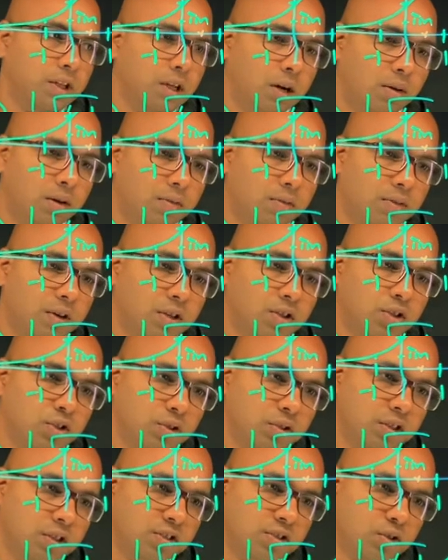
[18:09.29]
our
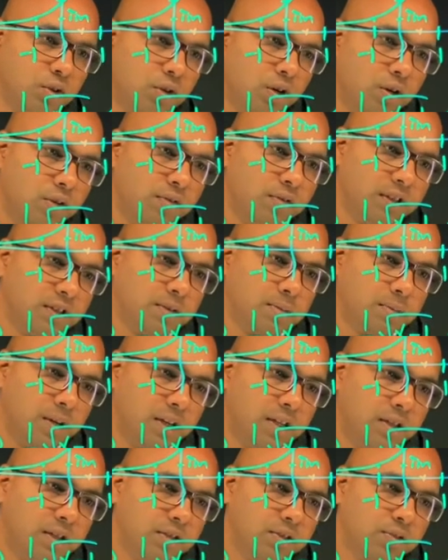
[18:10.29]
function, square root of x
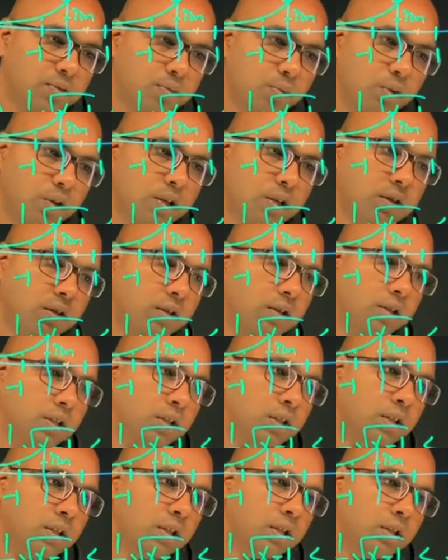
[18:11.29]
minus 1,
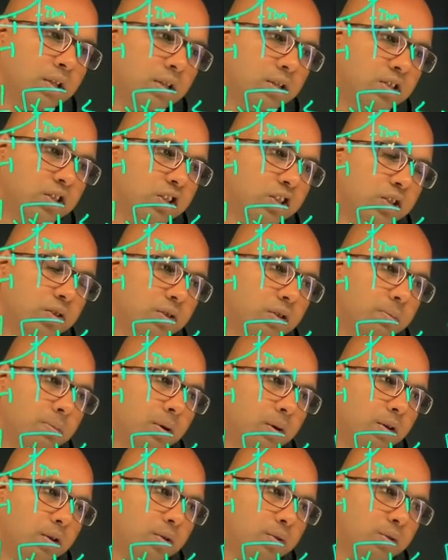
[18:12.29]
3 to the
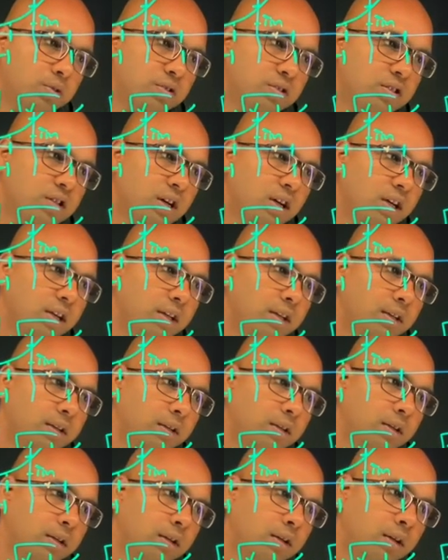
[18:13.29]
power cosine
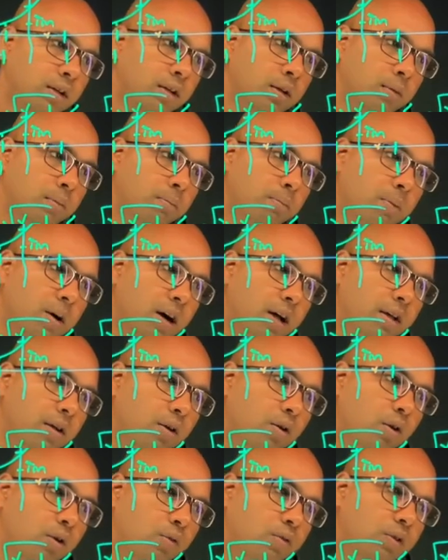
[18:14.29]
pi
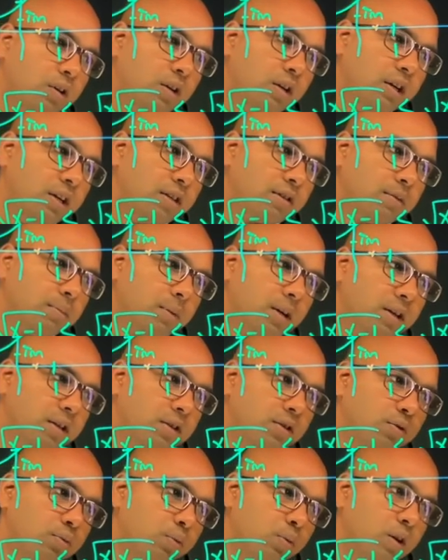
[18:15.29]
over x
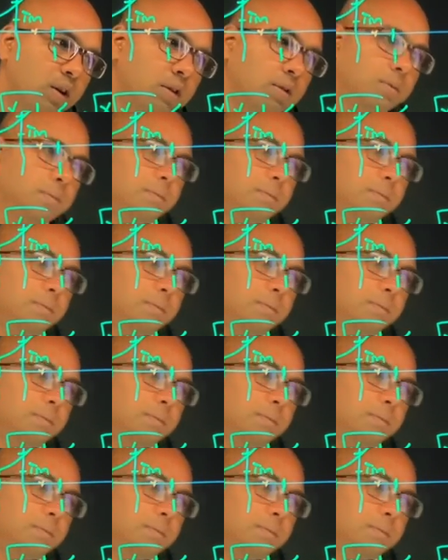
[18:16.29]
minus 1.